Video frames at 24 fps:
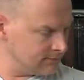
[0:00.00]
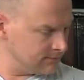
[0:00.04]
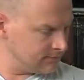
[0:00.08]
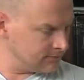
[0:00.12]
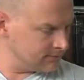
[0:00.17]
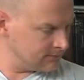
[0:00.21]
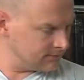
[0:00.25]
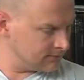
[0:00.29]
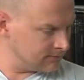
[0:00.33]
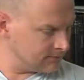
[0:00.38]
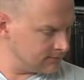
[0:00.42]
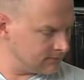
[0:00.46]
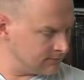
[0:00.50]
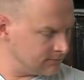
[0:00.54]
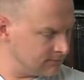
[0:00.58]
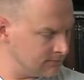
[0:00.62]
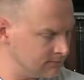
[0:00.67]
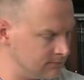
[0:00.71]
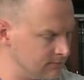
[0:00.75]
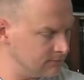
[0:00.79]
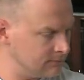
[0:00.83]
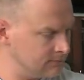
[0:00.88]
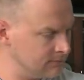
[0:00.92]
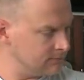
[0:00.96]

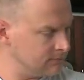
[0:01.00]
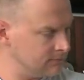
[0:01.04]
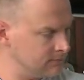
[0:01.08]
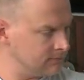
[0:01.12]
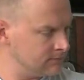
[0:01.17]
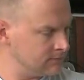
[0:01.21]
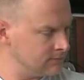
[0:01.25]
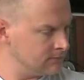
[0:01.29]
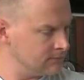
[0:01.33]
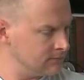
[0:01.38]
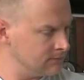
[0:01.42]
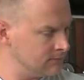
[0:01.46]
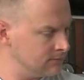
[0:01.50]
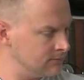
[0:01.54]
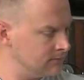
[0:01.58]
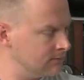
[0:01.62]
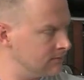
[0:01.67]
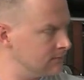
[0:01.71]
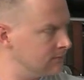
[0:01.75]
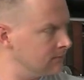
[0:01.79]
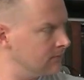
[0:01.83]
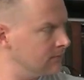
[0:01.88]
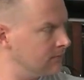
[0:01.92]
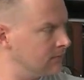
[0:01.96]

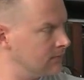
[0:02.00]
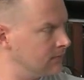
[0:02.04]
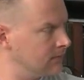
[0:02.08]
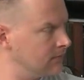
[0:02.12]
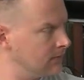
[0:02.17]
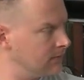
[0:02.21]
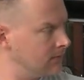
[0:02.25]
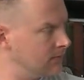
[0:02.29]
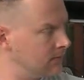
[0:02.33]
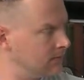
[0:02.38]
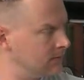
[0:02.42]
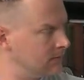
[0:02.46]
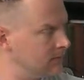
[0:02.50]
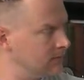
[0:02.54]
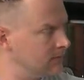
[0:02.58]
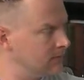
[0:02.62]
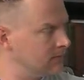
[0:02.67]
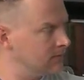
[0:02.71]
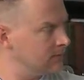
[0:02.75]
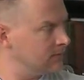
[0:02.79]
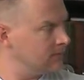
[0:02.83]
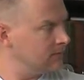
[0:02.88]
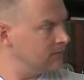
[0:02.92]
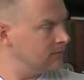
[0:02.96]

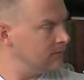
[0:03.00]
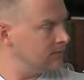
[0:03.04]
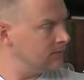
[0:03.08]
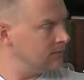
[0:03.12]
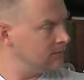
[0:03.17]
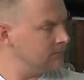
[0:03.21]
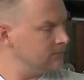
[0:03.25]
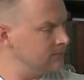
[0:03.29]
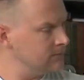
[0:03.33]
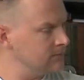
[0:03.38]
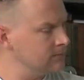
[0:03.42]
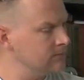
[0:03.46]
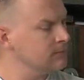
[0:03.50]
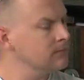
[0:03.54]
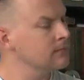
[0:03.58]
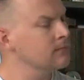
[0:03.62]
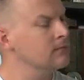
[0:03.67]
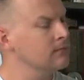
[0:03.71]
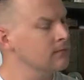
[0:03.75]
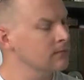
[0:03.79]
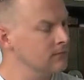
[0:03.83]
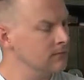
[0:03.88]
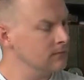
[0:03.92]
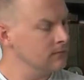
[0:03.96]

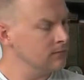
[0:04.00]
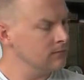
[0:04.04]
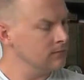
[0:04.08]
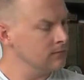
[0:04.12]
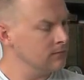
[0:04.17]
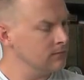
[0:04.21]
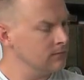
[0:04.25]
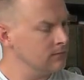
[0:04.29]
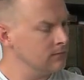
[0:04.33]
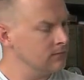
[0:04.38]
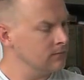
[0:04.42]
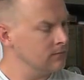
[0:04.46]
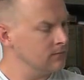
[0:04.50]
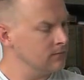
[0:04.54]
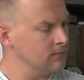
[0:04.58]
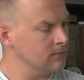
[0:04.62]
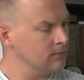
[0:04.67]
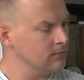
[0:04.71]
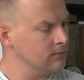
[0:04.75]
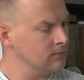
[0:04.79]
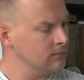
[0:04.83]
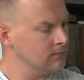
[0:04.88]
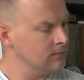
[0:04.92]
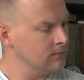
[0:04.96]

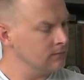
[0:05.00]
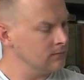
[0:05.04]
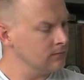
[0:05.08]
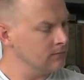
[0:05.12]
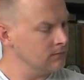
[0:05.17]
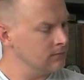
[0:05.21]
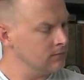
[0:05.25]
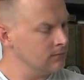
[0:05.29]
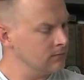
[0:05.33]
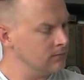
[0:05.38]
(not speaking)